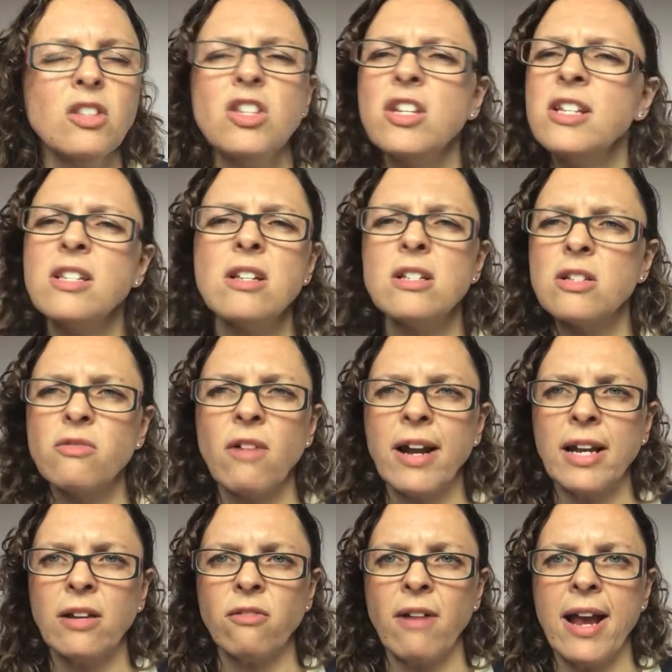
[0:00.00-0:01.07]
Just lots of
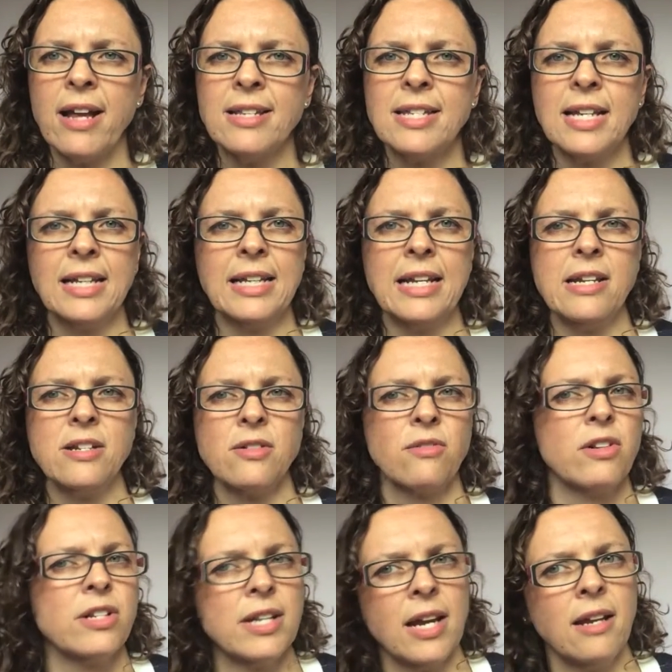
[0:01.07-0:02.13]
running around, settling into
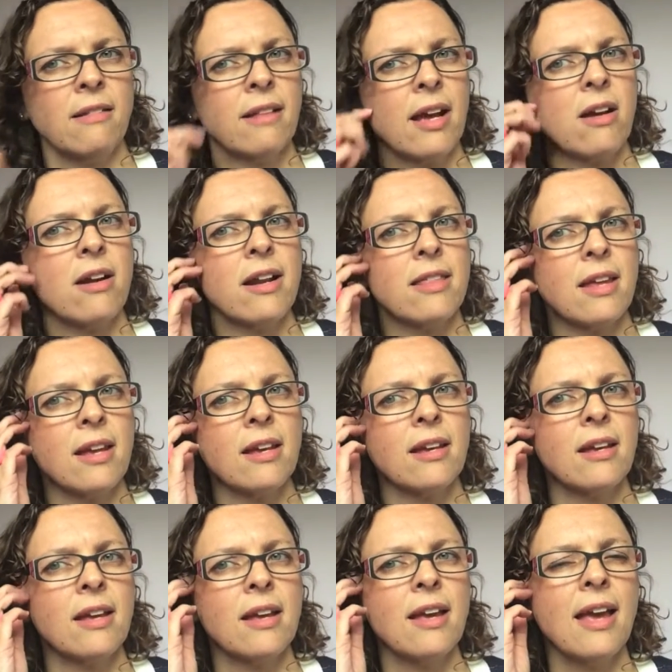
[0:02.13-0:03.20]
routine, that kind of thing.
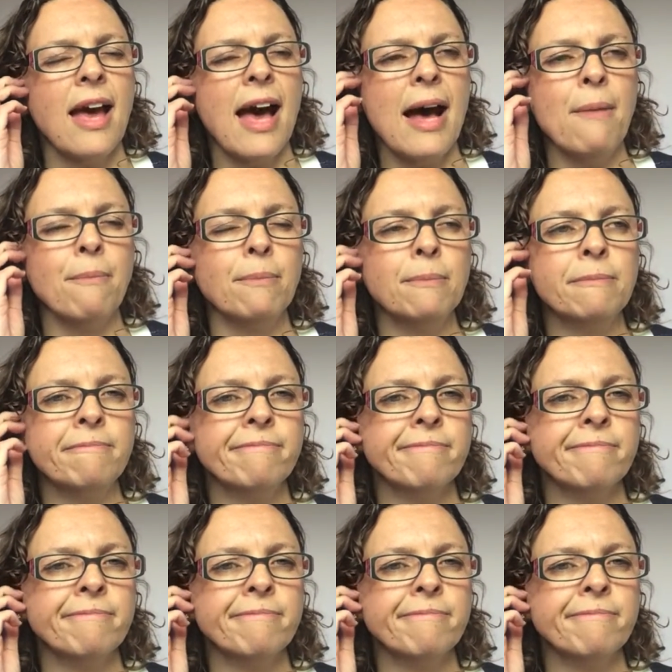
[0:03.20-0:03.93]
And